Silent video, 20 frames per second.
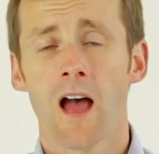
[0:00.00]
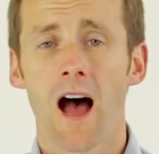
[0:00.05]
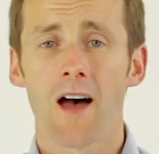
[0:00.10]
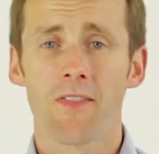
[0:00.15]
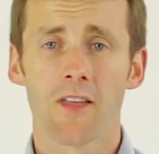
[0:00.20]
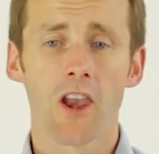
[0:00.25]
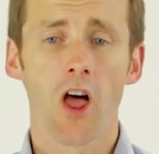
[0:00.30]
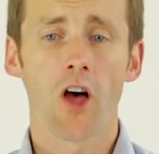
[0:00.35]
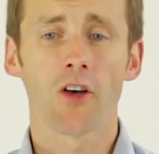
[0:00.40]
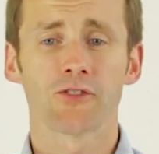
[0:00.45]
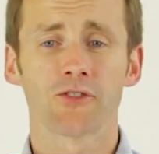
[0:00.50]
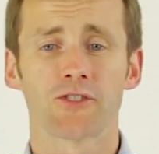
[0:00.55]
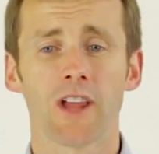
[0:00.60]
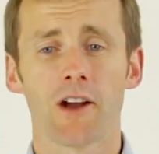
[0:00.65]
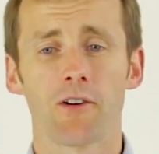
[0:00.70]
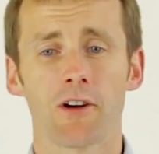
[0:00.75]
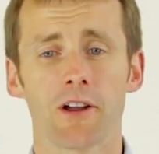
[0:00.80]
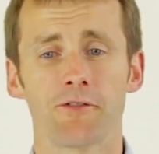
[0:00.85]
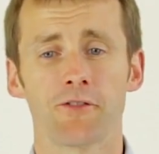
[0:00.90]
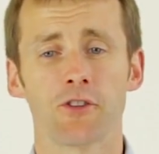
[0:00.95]
And the last
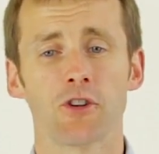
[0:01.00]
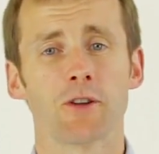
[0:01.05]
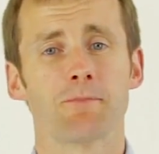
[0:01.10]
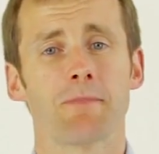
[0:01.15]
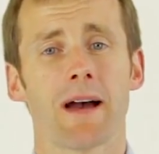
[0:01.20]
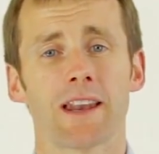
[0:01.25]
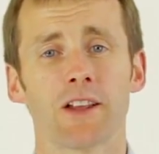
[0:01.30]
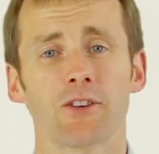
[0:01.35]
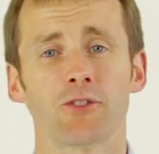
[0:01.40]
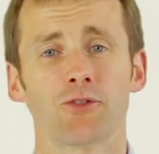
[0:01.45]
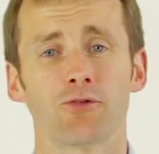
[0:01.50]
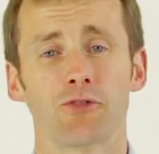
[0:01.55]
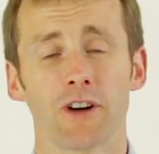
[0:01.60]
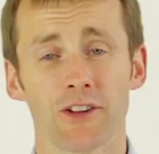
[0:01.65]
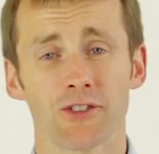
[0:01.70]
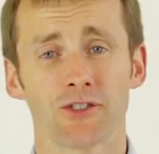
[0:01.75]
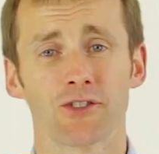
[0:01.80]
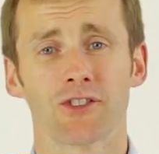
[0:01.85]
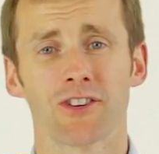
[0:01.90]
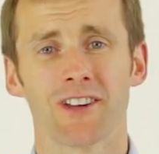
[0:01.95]
area for you to manage
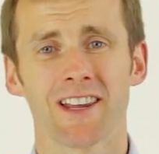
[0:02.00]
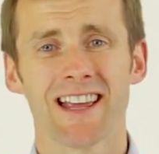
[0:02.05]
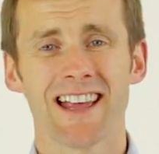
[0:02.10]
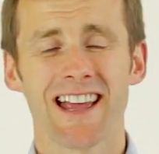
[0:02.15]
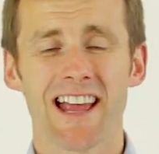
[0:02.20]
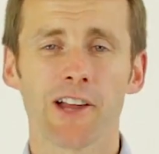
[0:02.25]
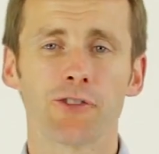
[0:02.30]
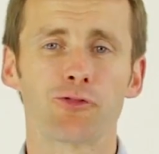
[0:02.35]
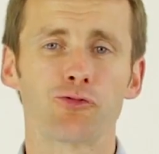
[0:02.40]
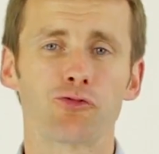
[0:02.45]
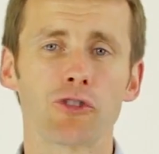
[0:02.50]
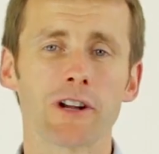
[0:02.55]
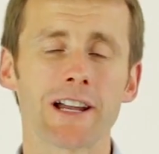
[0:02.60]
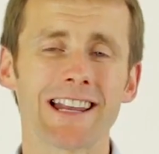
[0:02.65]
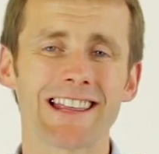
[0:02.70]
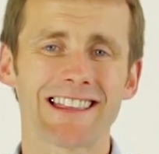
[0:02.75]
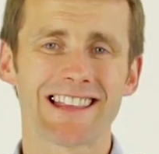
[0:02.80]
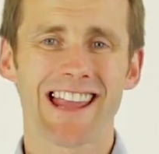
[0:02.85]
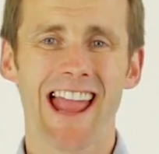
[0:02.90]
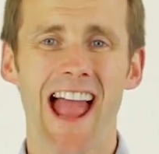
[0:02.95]
risk is
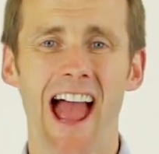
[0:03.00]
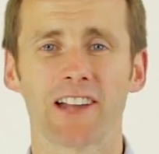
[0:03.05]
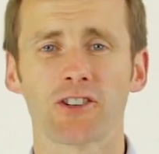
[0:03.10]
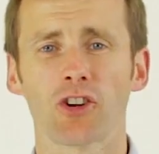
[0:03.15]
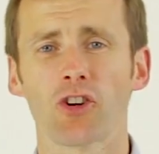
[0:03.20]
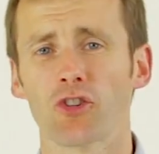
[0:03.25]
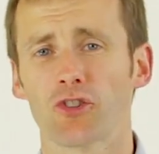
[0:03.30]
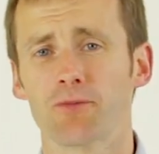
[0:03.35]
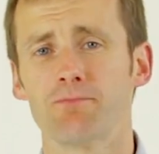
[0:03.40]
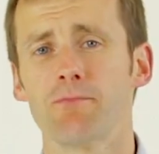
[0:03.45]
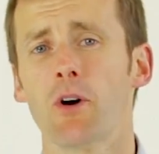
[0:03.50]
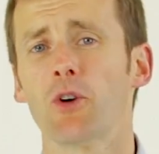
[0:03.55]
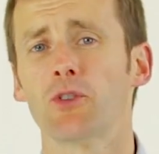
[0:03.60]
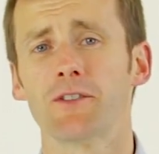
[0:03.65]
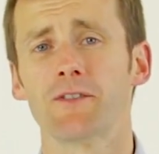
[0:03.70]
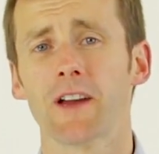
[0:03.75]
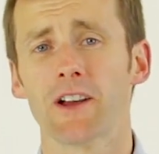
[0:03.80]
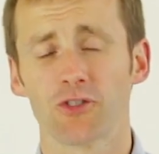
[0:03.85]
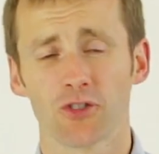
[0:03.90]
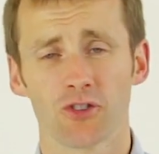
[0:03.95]
really the candidate's
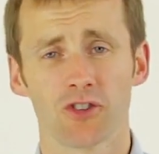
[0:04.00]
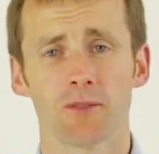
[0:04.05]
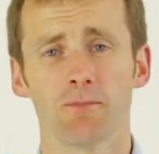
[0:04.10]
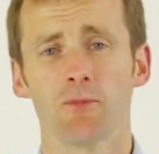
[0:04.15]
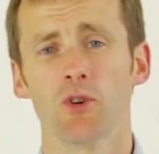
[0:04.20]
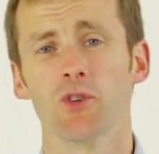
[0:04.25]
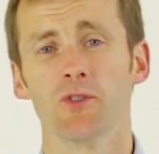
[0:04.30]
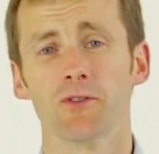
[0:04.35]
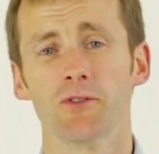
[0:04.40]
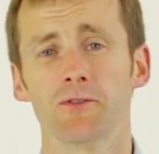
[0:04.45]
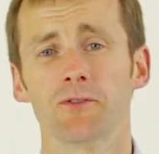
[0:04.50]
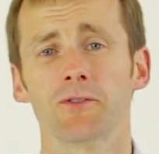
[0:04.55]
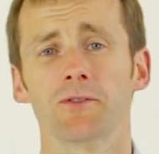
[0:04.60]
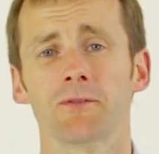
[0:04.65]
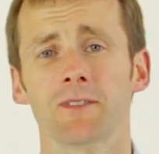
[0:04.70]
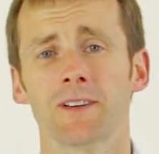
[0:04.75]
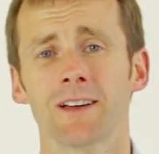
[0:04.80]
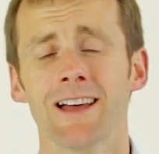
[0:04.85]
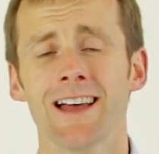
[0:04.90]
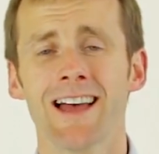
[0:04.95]
motivation to move.
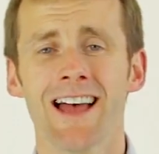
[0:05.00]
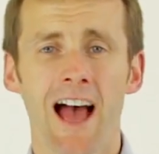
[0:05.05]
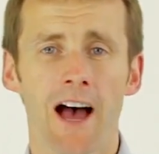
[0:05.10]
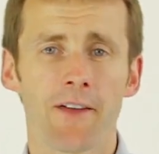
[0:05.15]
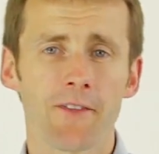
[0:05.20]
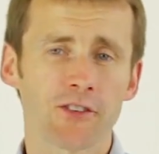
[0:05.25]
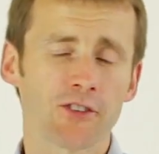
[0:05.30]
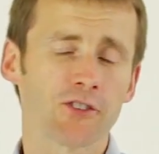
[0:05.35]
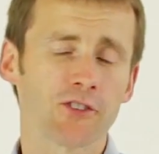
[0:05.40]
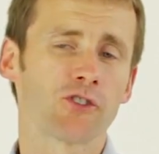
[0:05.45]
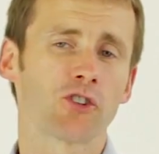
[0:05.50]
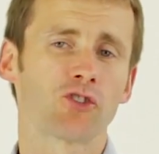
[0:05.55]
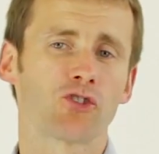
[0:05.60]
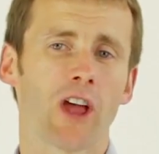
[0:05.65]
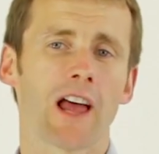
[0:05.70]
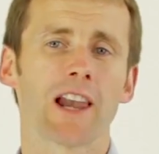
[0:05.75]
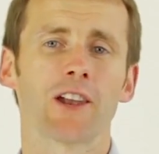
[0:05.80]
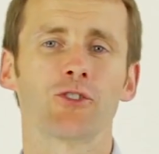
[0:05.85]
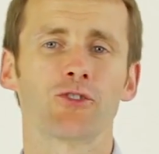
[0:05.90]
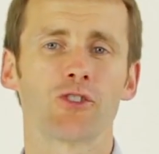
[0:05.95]
And this is the
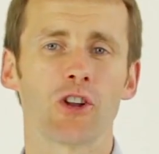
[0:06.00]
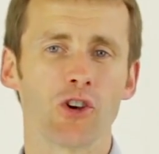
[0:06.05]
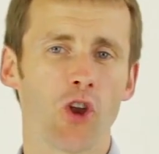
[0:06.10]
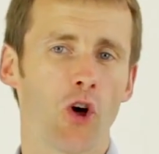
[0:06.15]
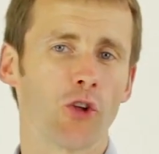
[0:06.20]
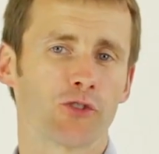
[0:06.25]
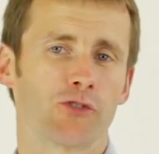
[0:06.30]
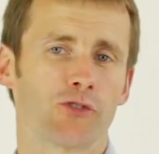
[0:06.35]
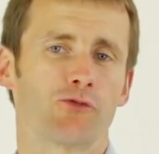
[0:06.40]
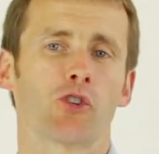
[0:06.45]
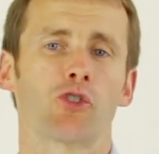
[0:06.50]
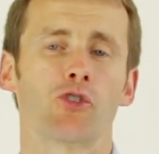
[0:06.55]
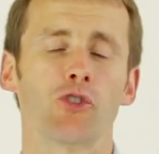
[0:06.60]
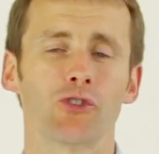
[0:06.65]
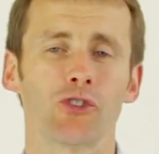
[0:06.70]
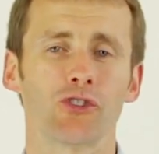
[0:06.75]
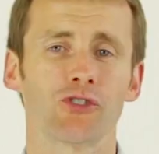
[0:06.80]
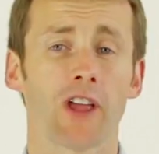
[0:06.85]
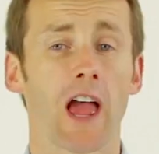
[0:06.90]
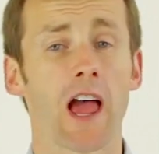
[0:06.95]
challenge that lots of
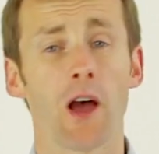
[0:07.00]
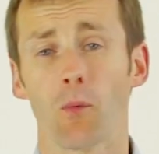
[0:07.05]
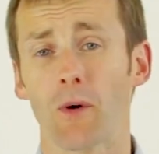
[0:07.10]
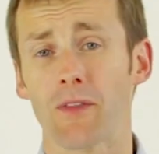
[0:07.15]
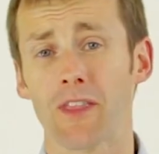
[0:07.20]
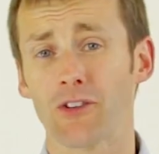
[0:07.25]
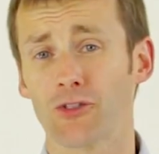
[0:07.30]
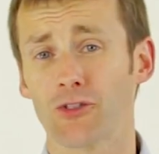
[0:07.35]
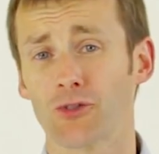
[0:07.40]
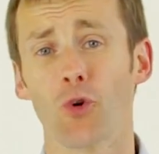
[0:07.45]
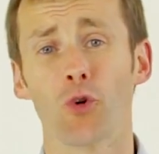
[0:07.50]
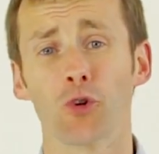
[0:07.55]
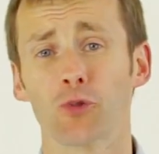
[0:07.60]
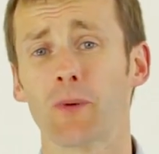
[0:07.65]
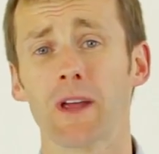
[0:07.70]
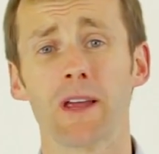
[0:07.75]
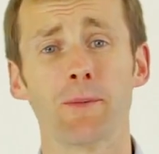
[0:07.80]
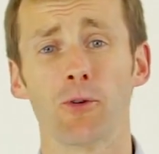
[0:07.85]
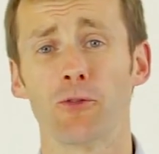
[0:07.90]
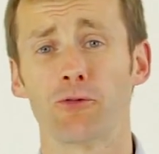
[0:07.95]
recruiters get when they source
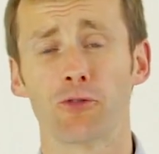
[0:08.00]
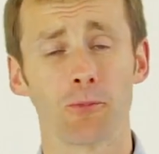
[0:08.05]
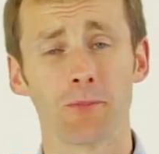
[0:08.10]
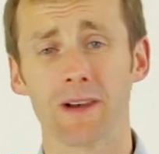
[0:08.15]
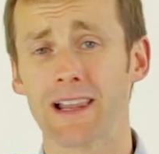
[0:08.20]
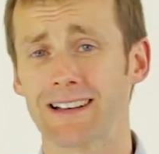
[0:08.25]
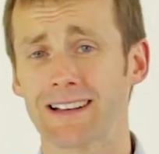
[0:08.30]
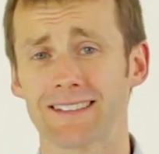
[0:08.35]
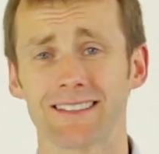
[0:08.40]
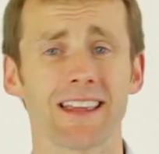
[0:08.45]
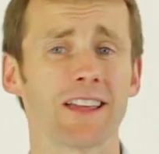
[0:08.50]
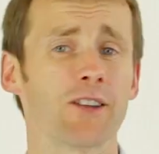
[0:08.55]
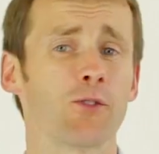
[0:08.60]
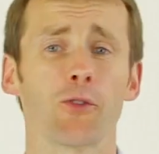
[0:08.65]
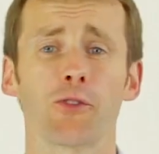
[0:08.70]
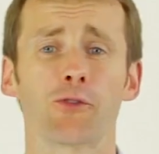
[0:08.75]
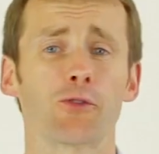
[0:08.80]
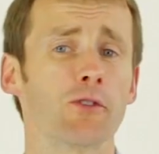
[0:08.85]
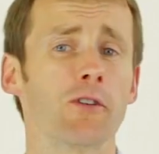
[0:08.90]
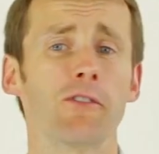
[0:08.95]
people from LinkedIn
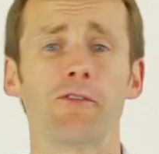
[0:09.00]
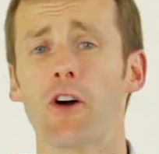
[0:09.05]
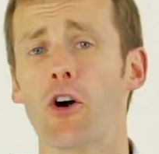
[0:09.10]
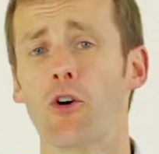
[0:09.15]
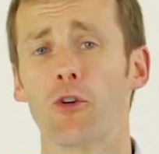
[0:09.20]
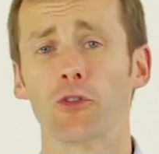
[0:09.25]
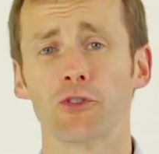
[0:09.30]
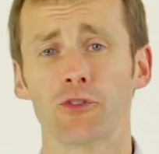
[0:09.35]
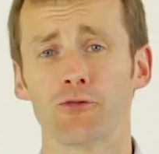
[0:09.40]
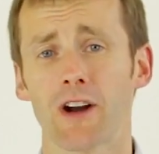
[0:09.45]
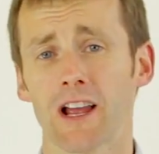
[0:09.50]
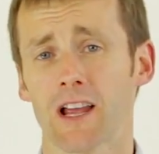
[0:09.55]
or through referrals and